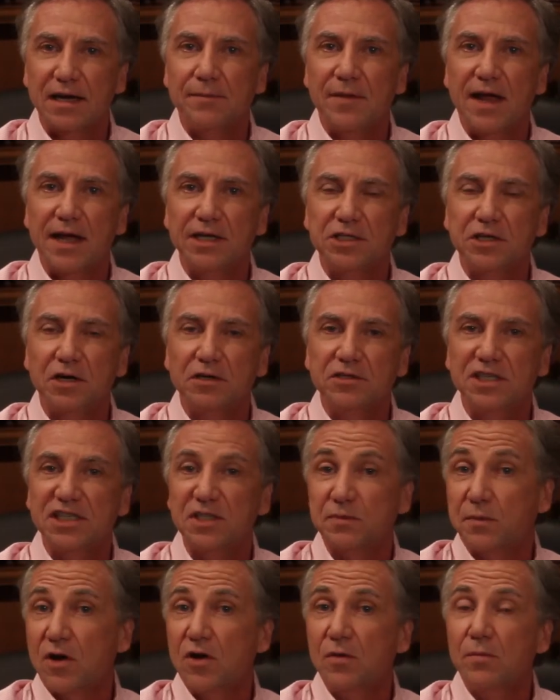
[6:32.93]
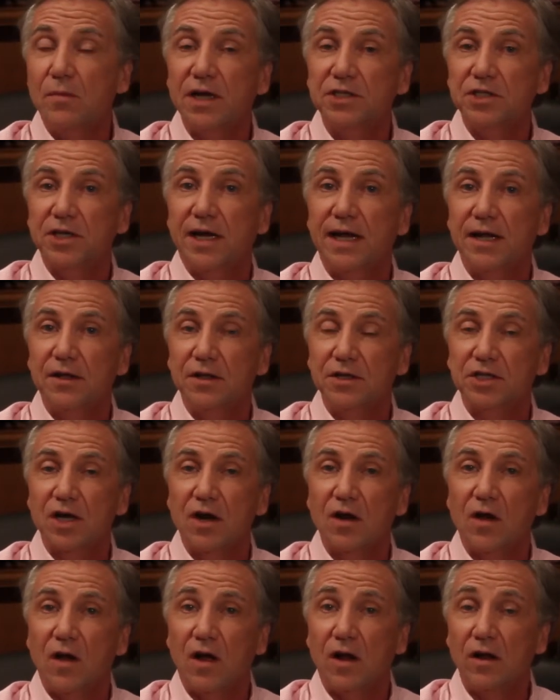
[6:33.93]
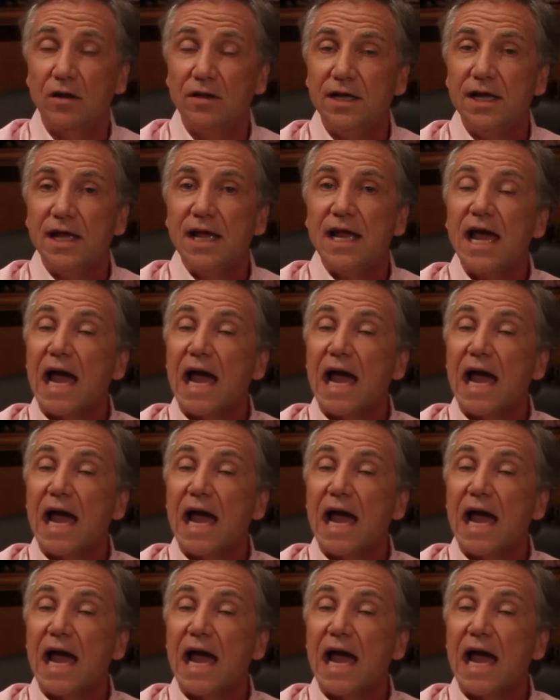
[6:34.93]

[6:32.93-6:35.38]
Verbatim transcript: I'm not sure she spoke much English at all.